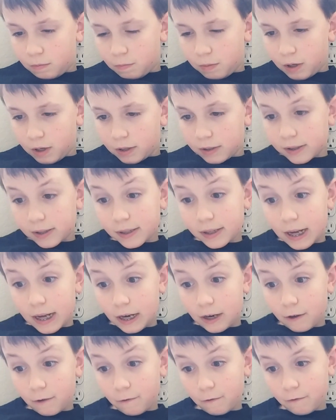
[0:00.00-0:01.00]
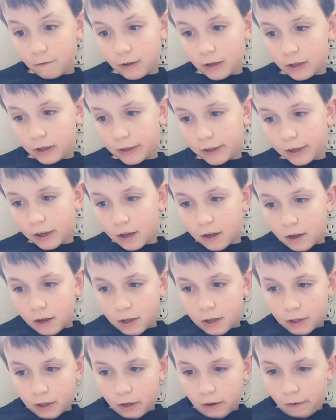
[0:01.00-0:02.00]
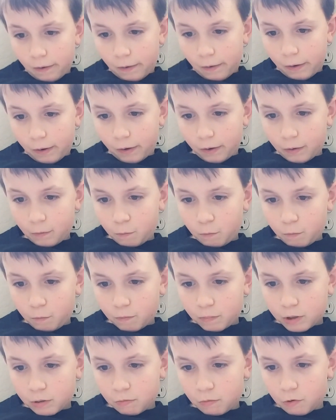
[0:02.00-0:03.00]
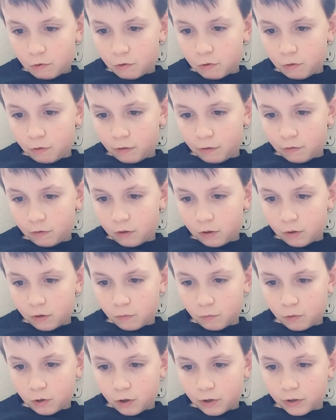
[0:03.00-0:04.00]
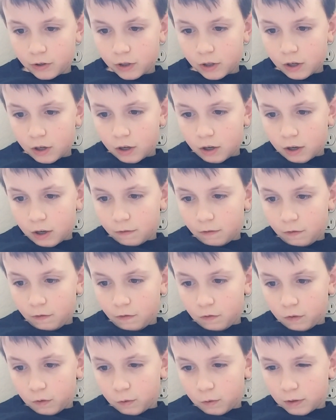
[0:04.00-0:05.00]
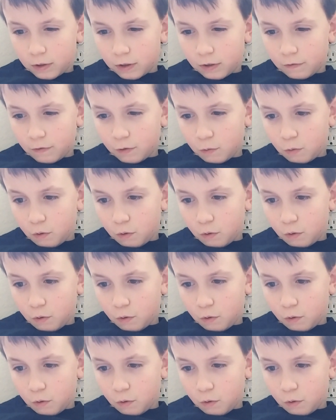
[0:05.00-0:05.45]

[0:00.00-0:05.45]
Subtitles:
but instead of feeling the hard, smooth wood of the floor of the